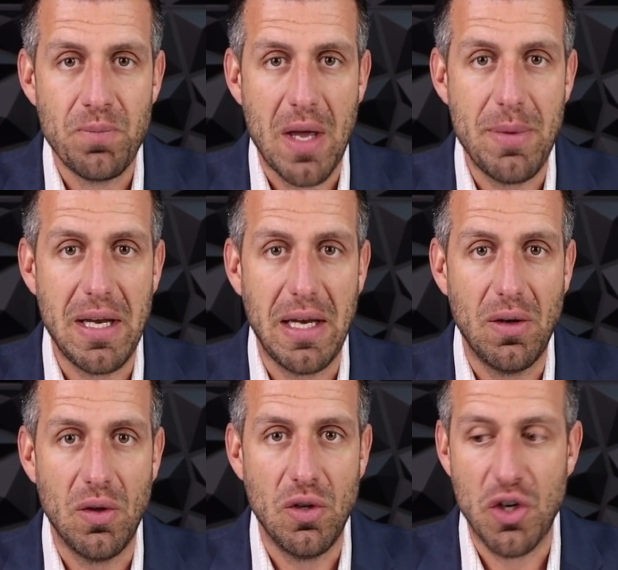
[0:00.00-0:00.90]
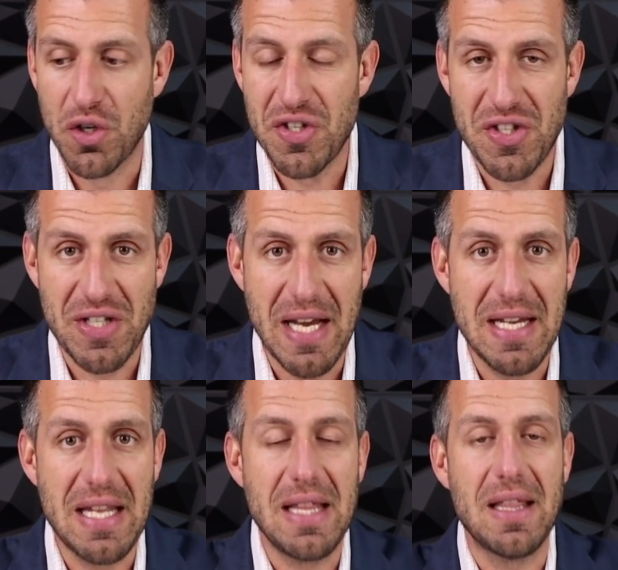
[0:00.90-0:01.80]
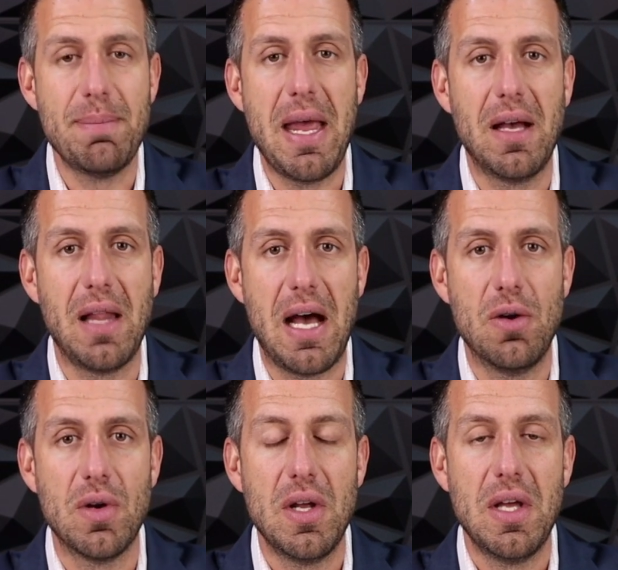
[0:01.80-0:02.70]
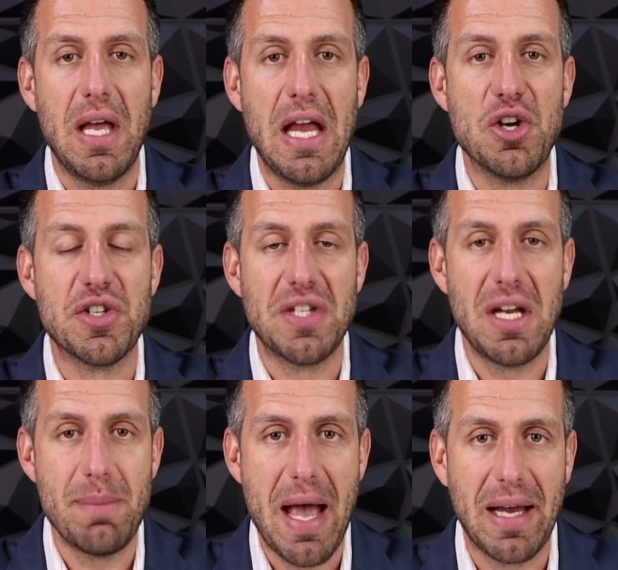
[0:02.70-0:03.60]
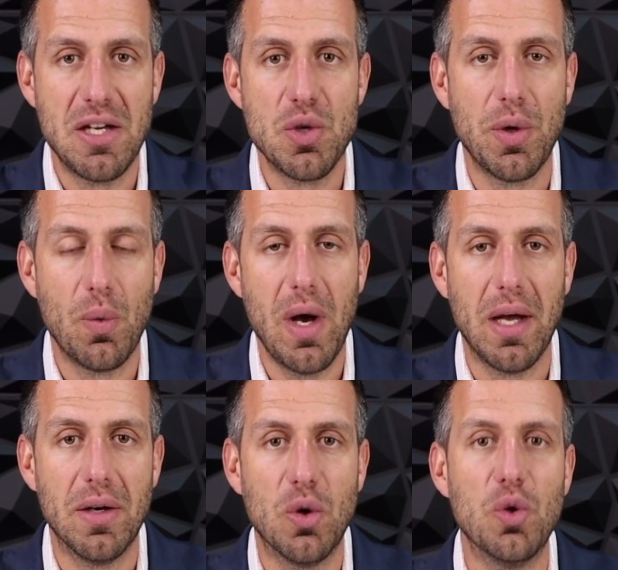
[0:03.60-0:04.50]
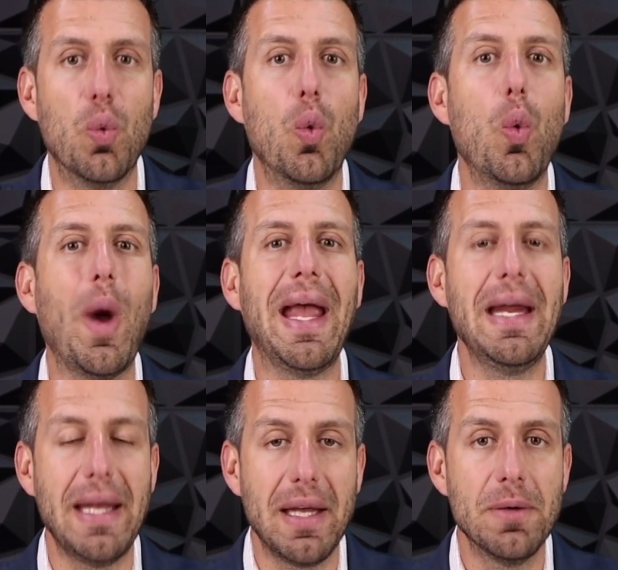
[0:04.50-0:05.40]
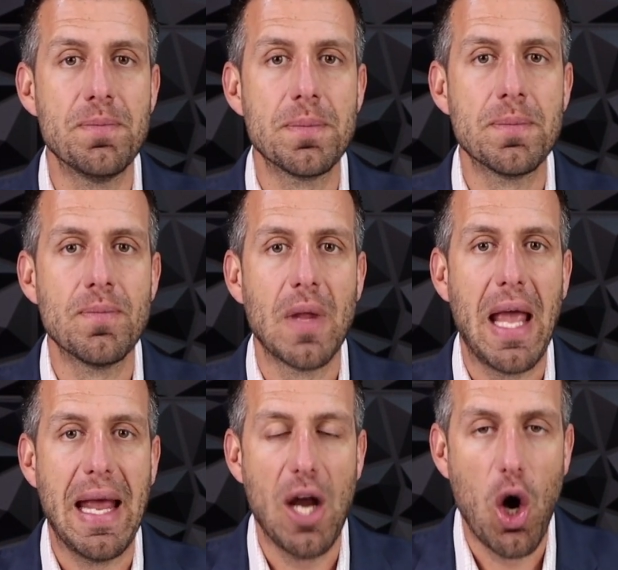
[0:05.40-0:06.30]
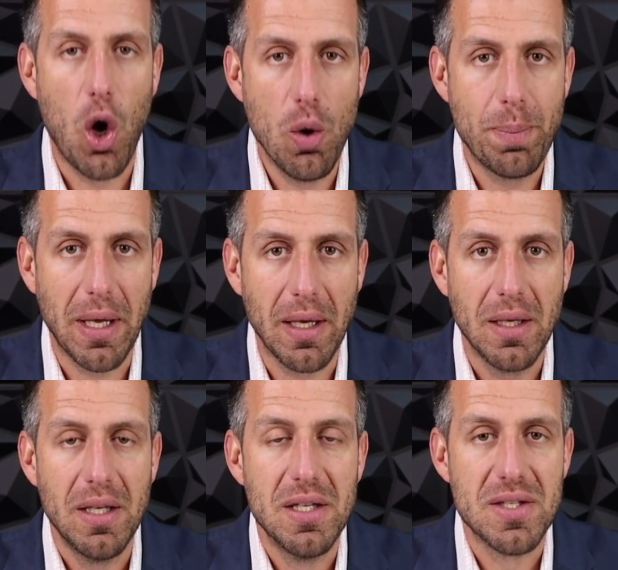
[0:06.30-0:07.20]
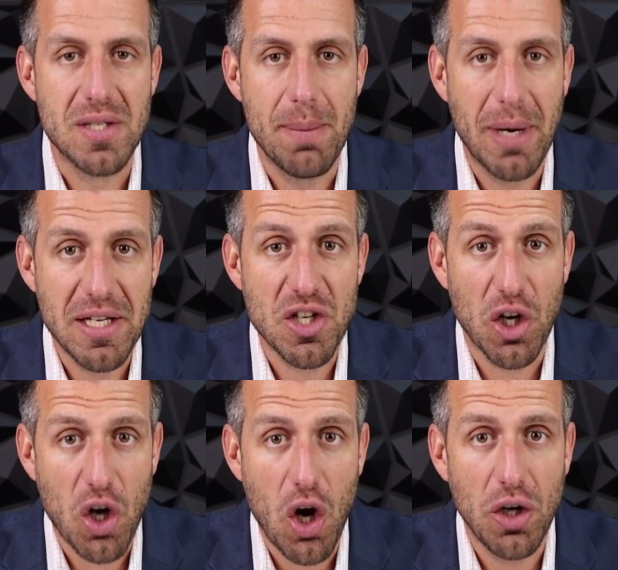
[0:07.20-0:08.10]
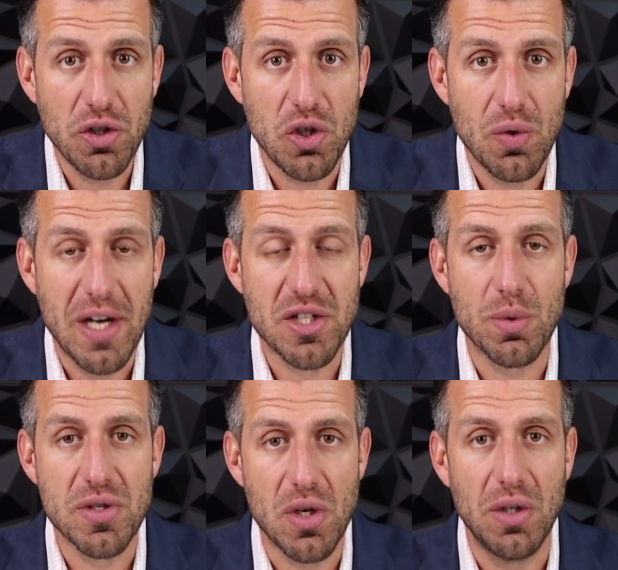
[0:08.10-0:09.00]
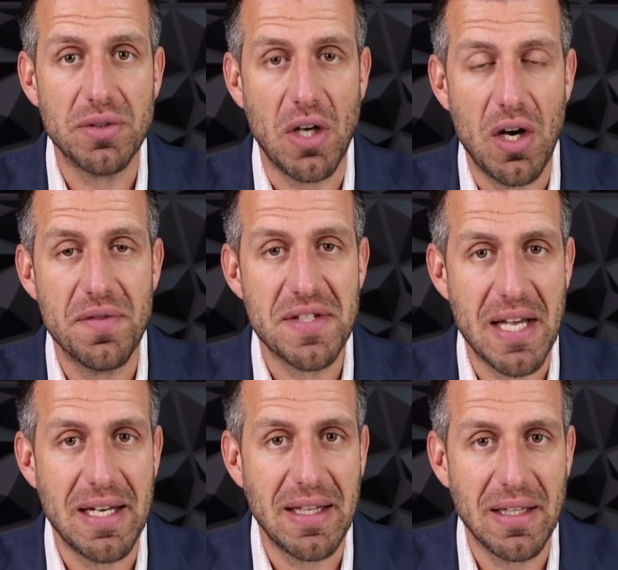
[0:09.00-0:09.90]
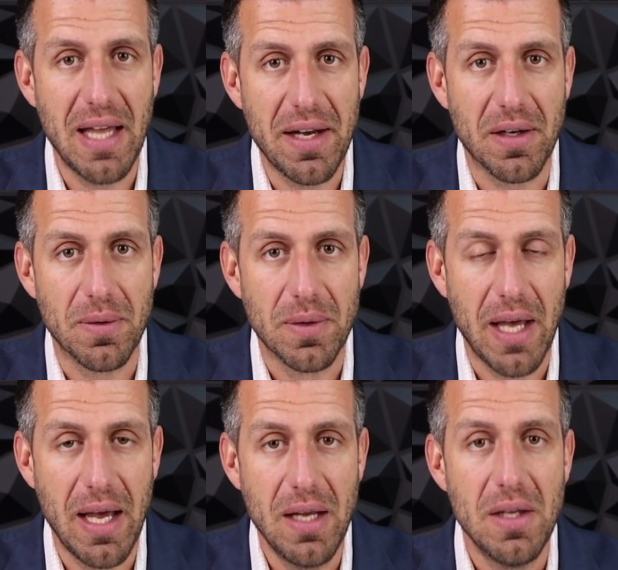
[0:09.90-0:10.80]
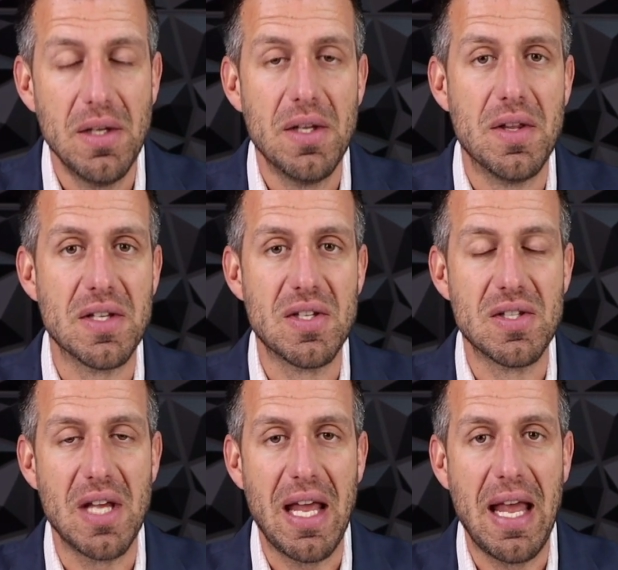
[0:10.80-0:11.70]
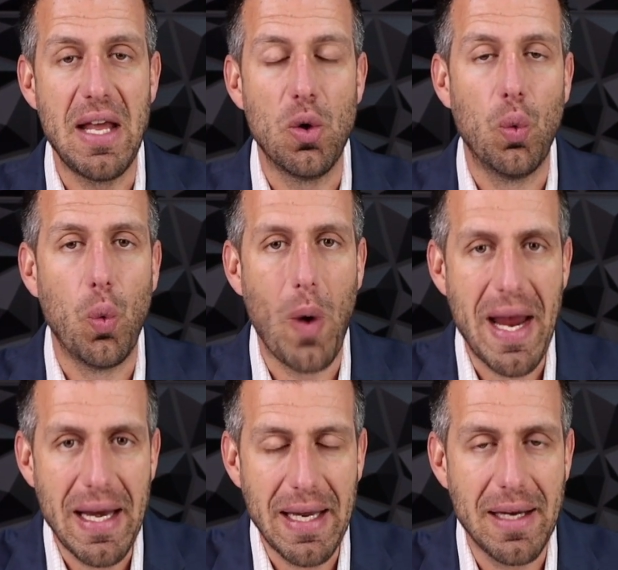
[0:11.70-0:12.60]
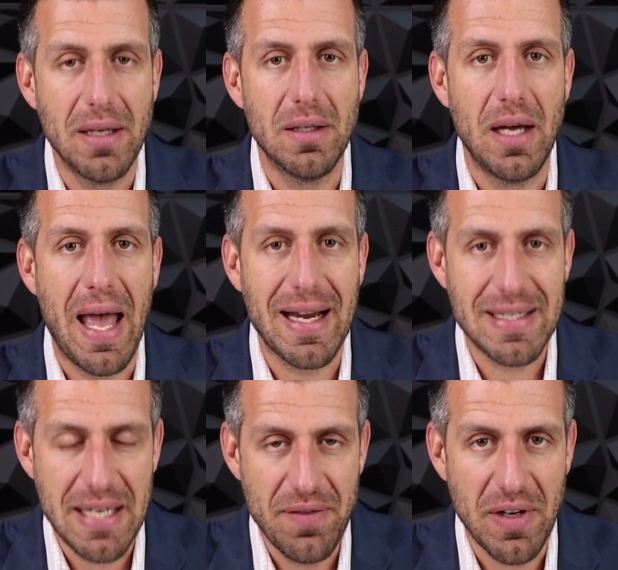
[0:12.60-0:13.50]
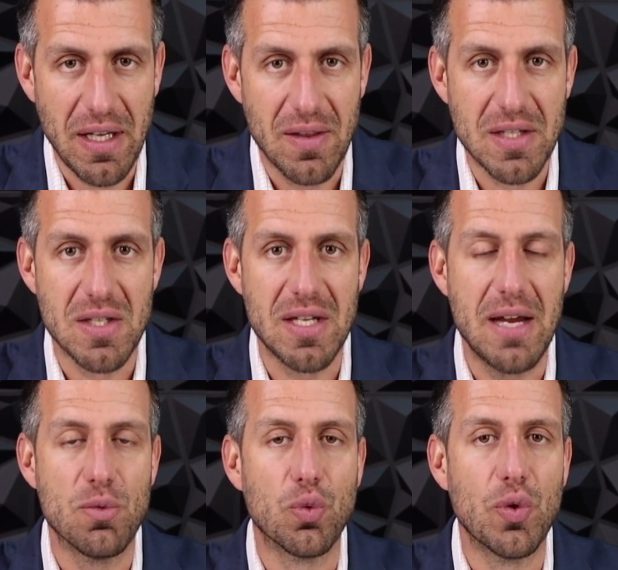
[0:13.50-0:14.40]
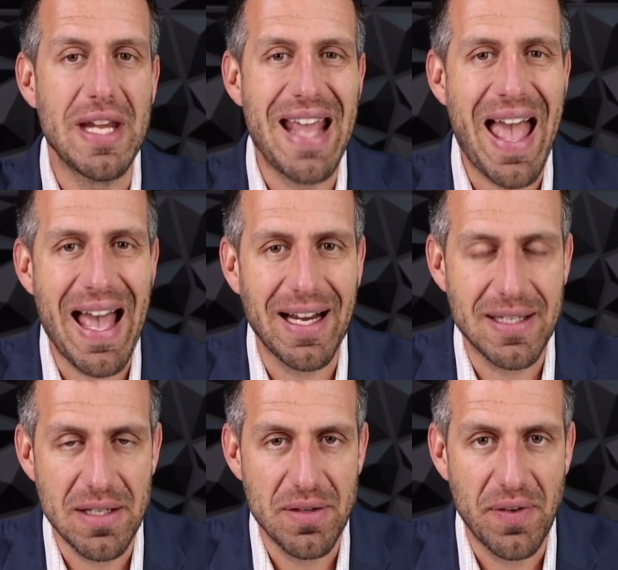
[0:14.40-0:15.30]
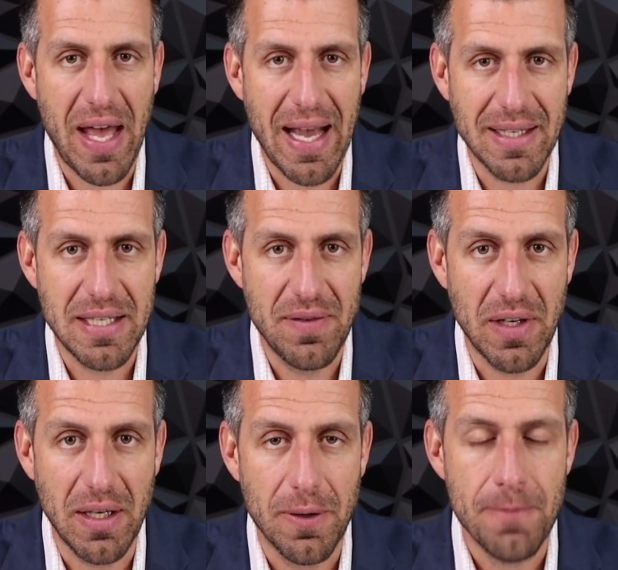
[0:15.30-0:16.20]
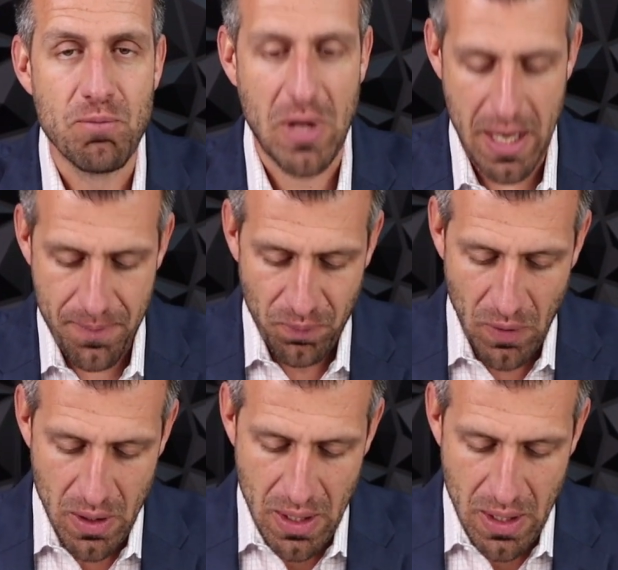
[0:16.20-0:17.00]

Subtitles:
I mean, you're sending the mail out and you're sitting back and doing what? Waiting and hoping somebody's gonna call you as a result of sending the letter, okay? This is a waiting activity. This is a reactive activity, okay?